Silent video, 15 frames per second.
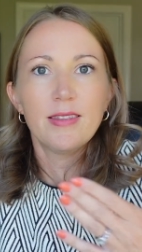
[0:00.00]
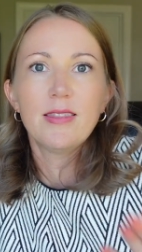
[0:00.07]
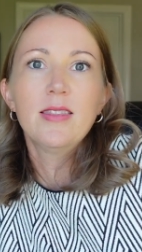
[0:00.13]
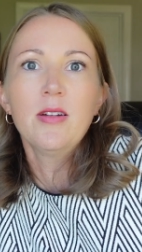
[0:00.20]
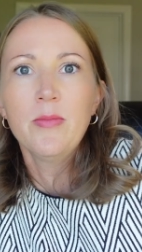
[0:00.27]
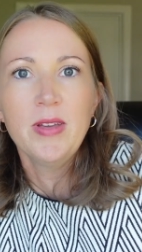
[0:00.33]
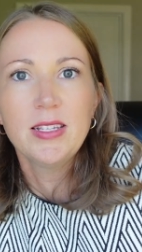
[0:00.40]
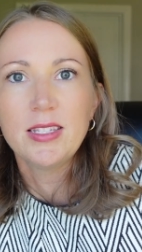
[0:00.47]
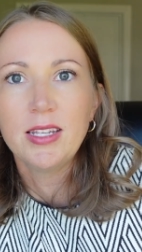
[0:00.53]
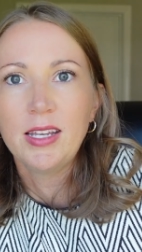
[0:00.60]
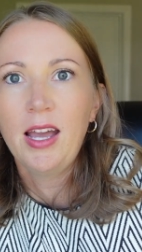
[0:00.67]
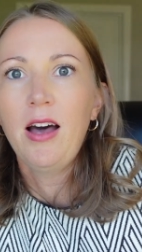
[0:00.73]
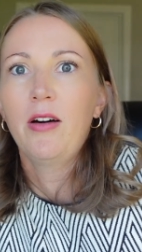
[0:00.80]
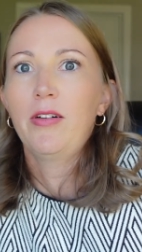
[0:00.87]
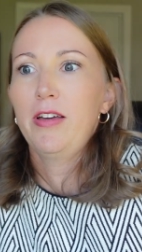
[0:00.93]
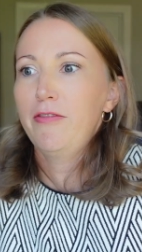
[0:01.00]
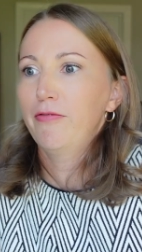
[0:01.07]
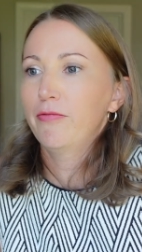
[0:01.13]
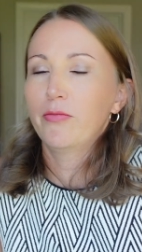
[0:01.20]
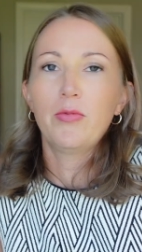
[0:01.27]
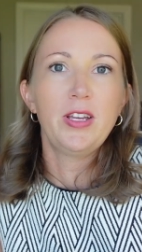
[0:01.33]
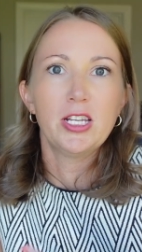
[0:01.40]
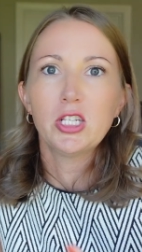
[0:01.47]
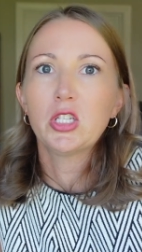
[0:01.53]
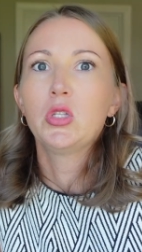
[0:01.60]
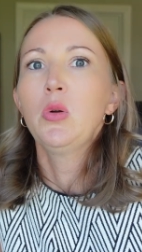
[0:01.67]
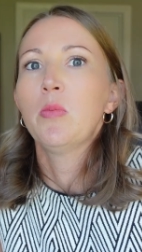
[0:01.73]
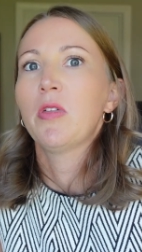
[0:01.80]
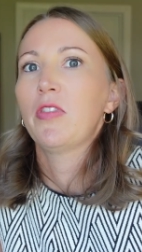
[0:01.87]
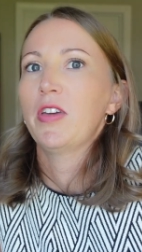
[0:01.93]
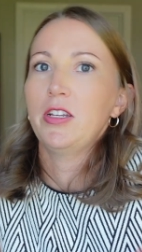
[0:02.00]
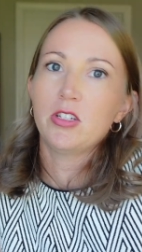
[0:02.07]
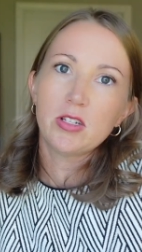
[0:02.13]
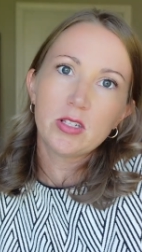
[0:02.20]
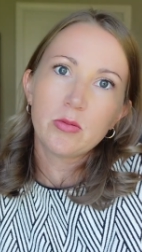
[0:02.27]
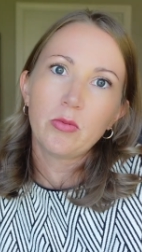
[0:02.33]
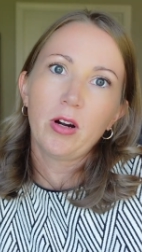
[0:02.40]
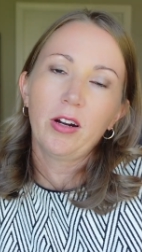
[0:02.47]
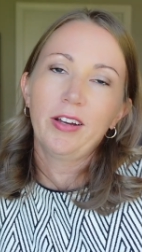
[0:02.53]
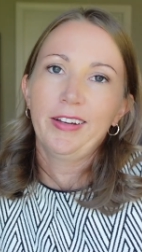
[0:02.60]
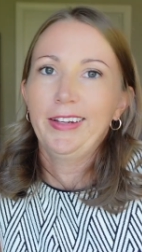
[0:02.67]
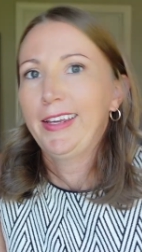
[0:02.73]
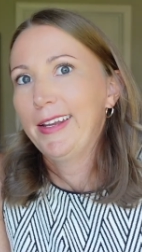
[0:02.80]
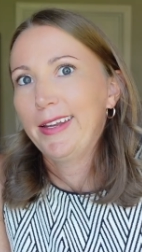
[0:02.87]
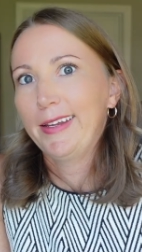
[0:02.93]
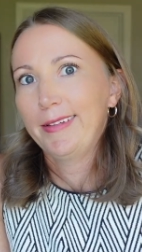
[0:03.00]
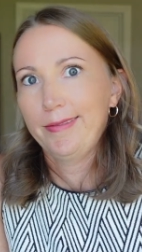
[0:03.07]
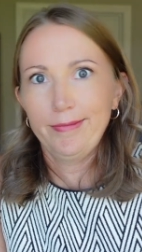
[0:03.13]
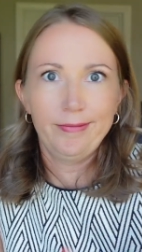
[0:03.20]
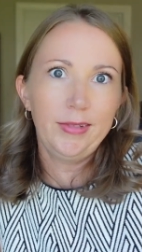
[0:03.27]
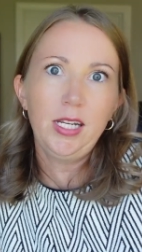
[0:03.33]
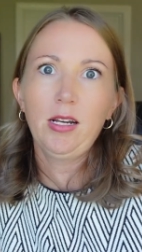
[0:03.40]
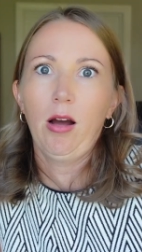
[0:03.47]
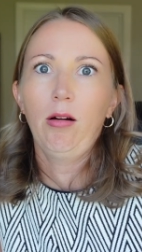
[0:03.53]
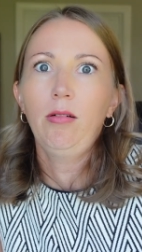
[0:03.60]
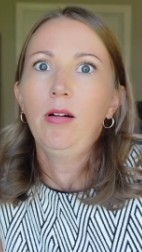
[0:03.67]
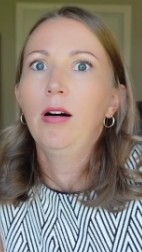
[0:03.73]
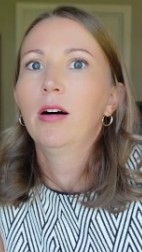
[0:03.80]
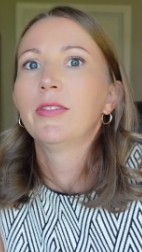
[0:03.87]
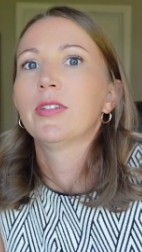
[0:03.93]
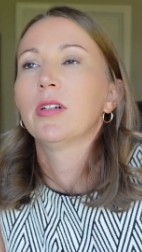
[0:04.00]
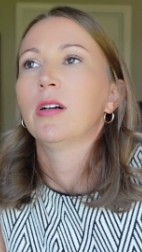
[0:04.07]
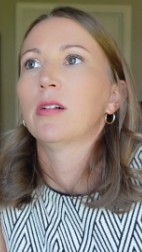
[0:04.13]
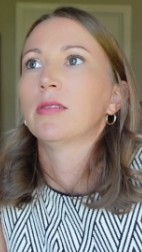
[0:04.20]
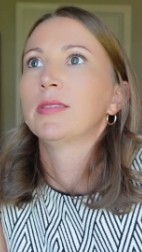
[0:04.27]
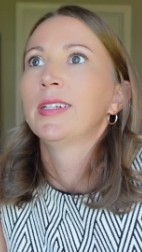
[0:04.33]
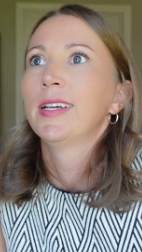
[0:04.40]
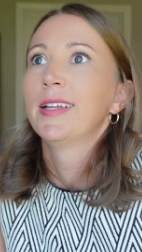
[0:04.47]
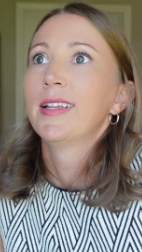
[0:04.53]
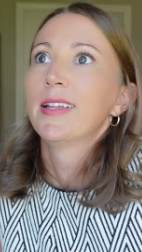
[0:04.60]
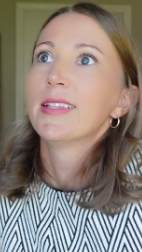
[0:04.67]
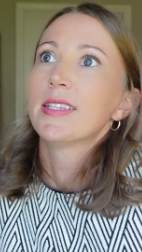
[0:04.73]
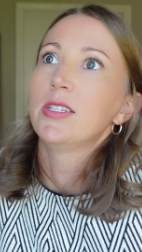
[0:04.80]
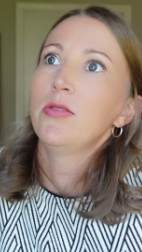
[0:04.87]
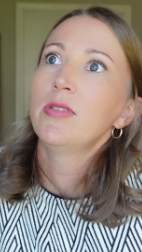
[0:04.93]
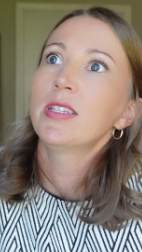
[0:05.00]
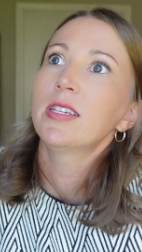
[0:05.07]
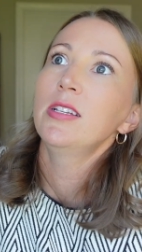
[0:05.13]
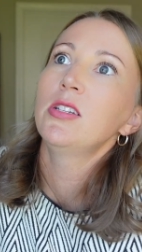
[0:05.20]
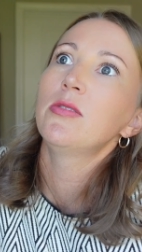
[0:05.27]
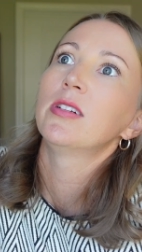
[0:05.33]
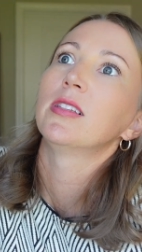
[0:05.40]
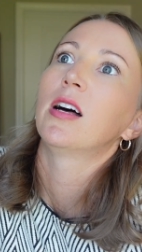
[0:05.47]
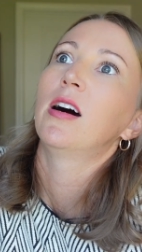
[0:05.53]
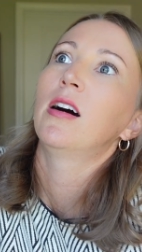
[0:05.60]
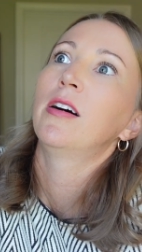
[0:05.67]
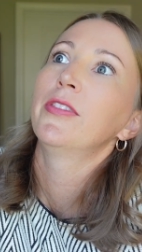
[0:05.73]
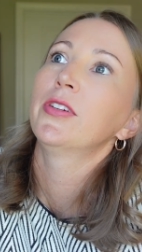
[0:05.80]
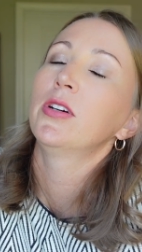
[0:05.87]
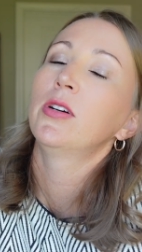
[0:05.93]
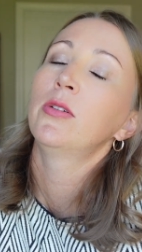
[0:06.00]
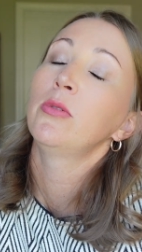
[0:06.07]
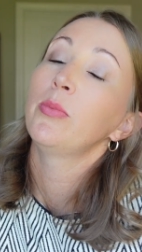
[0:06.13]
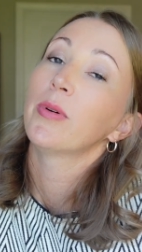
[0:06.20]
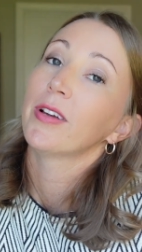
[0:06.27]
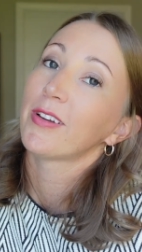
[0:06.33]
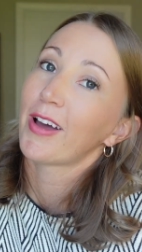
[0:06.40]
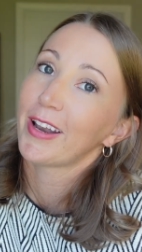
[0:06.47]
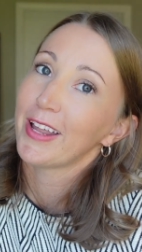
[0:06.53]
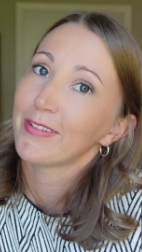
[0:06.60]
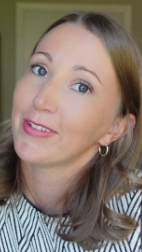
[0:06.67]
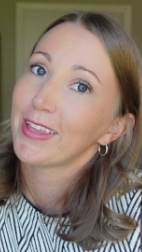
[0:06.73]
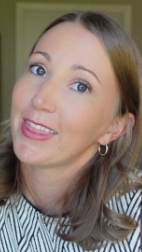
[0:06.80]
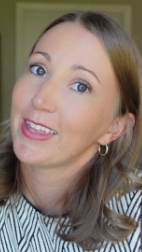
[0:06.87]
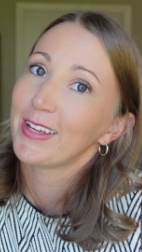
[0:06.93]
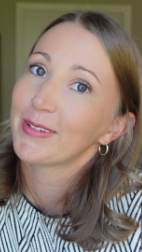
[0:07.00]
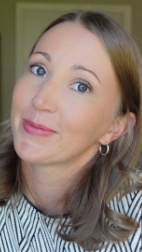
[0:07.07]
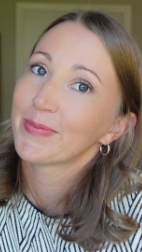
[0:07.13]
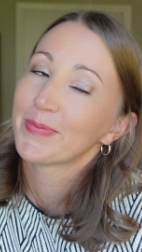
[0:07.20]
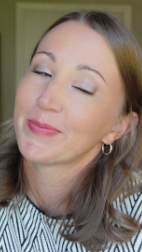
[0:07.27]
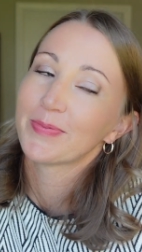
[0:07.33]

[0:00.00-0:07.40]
they're missing out if we assume that they just are gonna get it, you know, on their own. Students can do a lot on their own, but not everything.